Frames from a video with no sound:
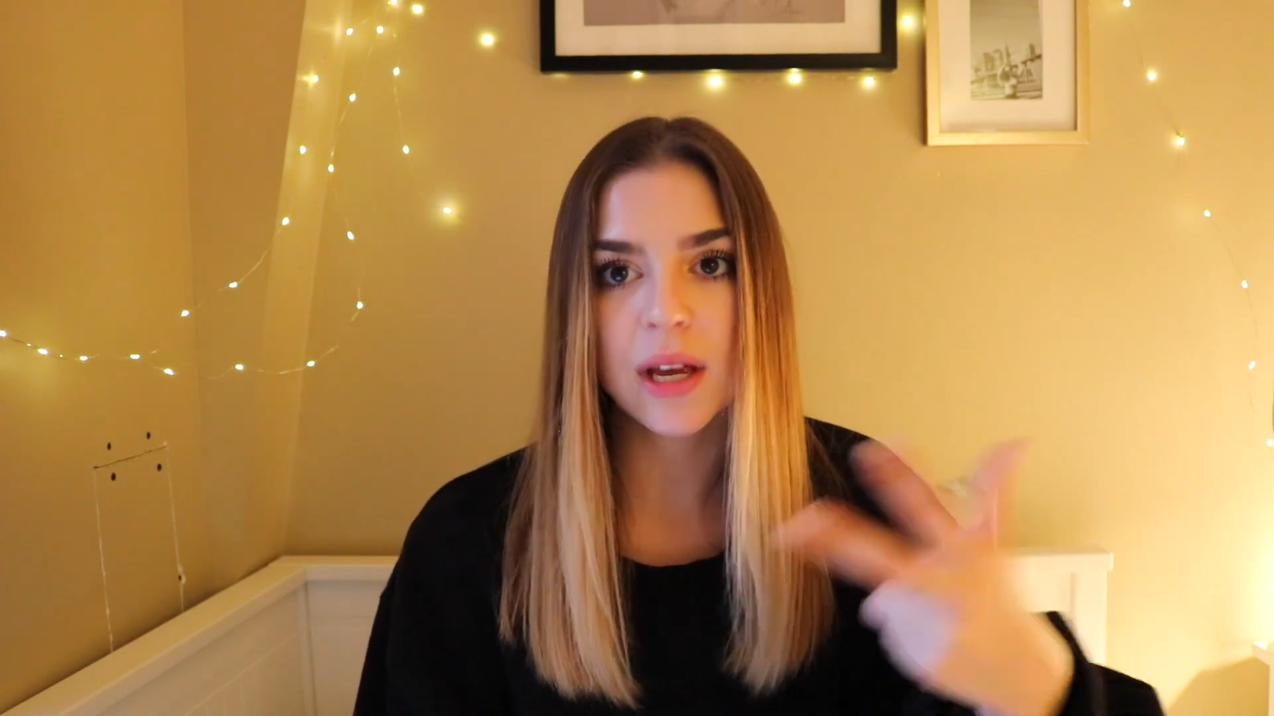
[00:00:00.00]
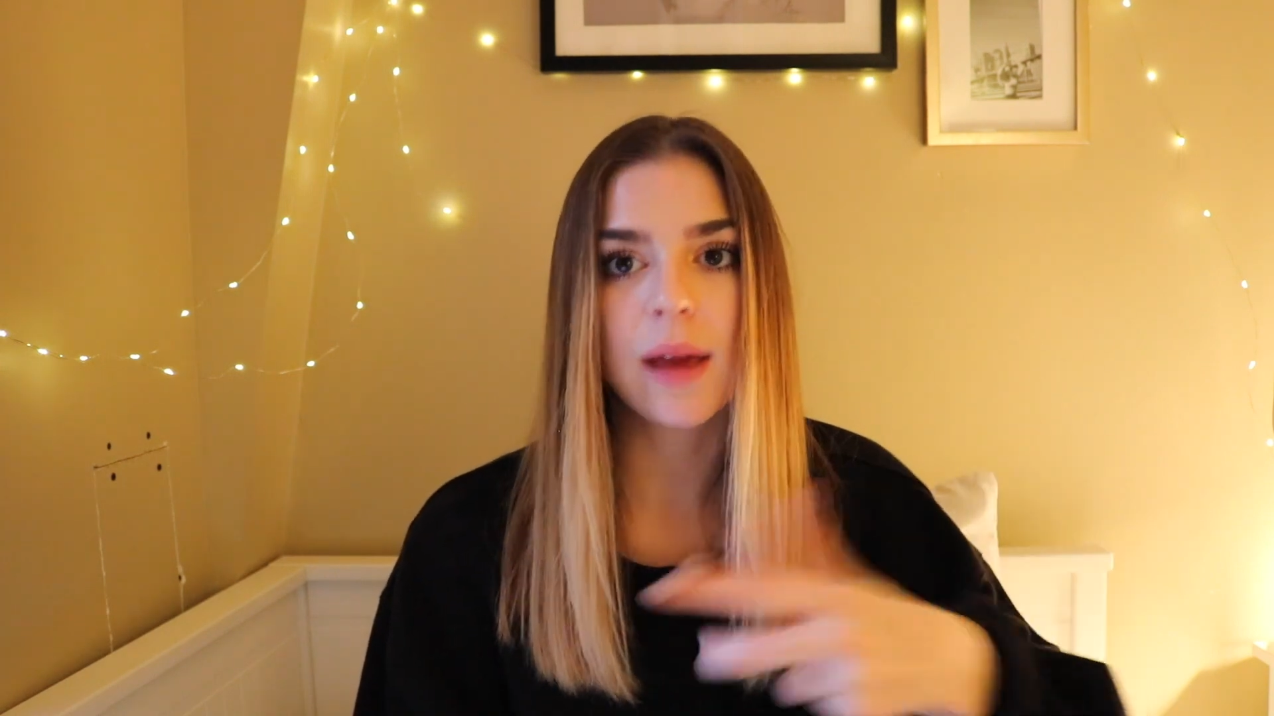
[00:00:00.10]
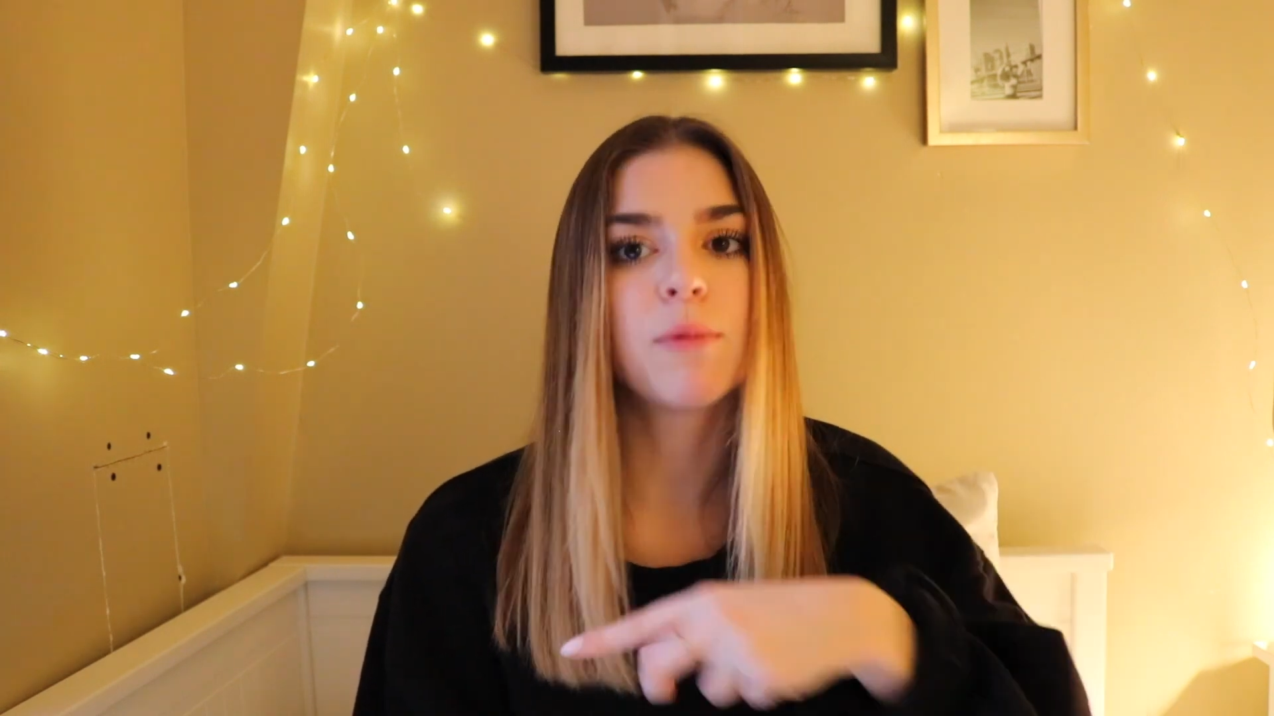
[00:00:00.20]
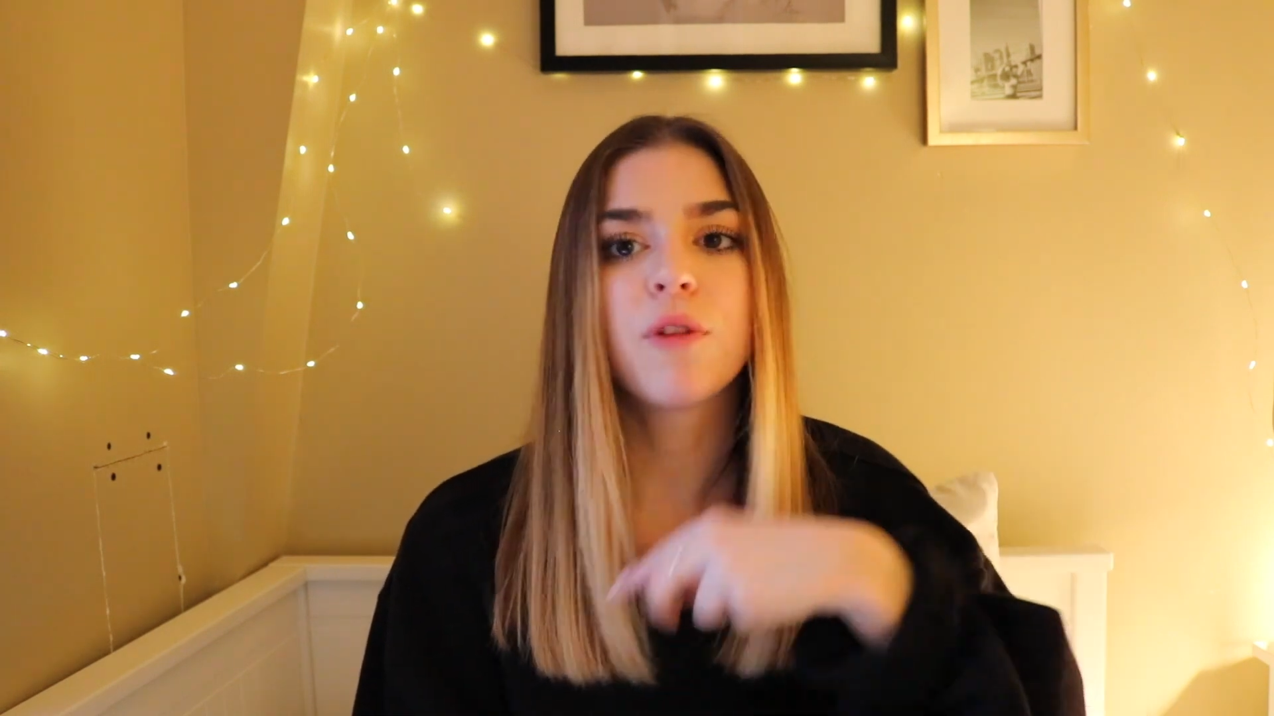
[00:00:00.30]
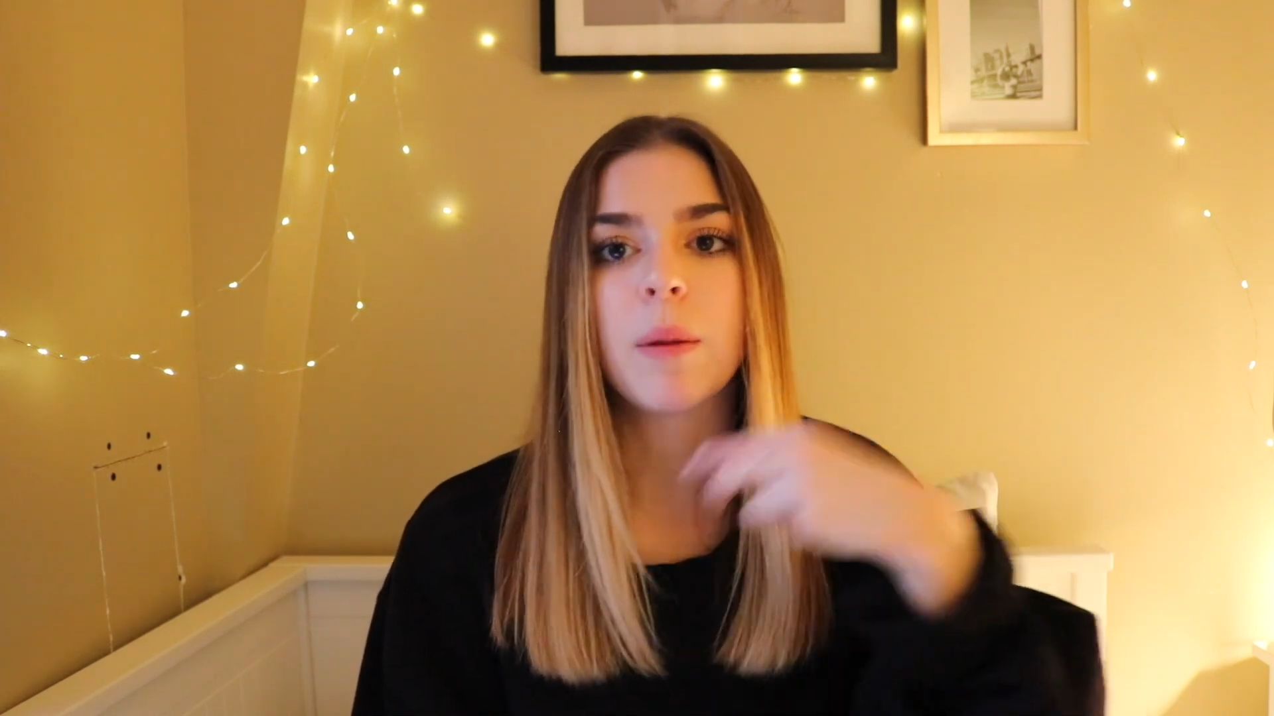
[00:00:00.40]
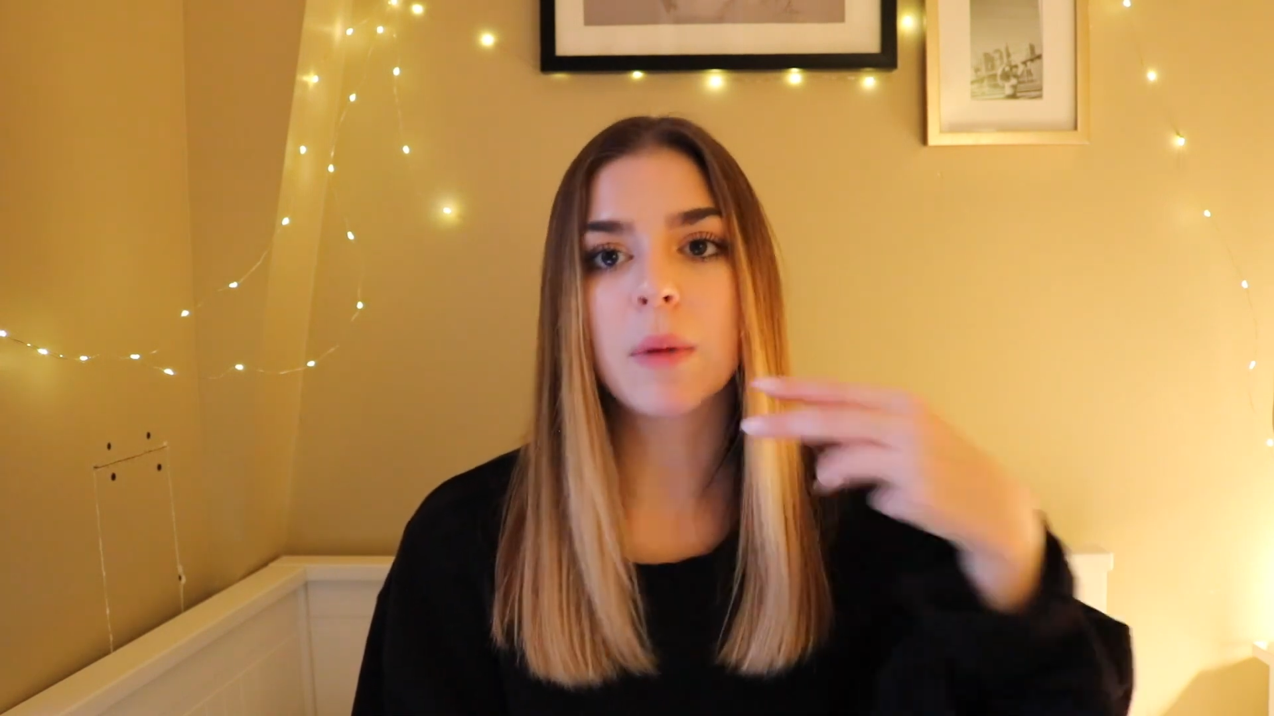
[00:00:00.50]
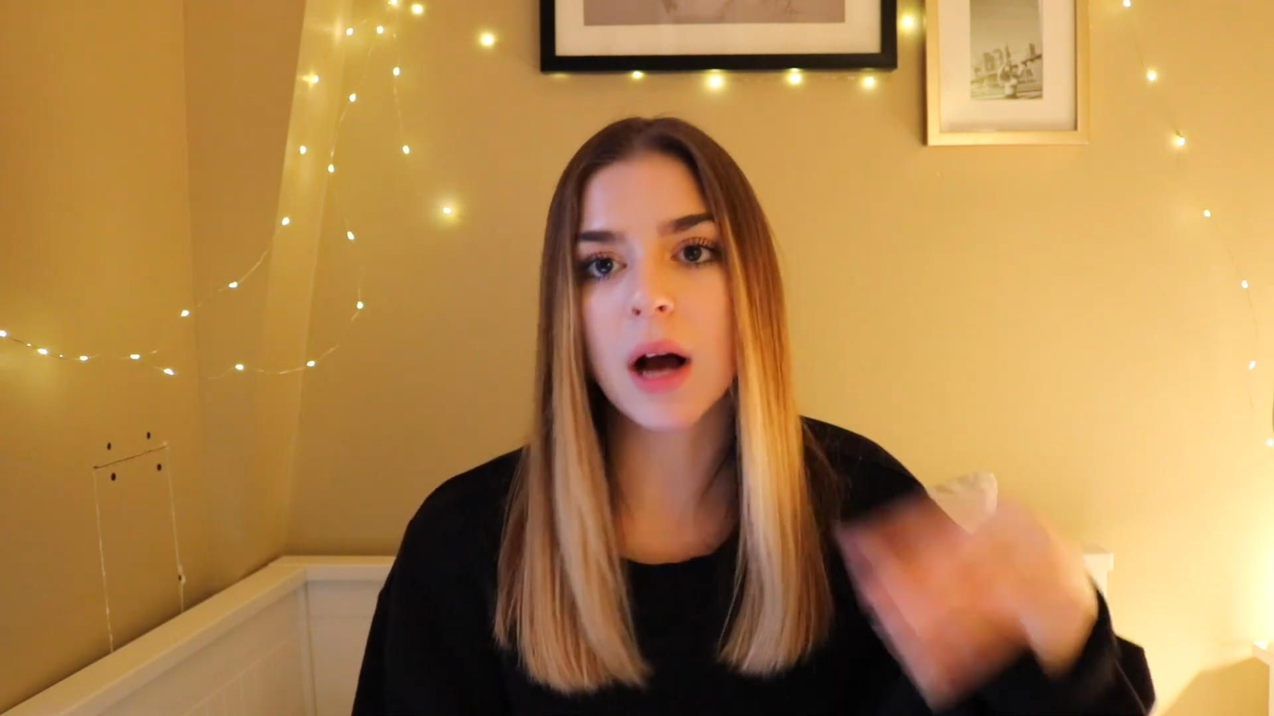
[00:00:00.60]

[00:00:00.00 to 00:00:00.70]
came from,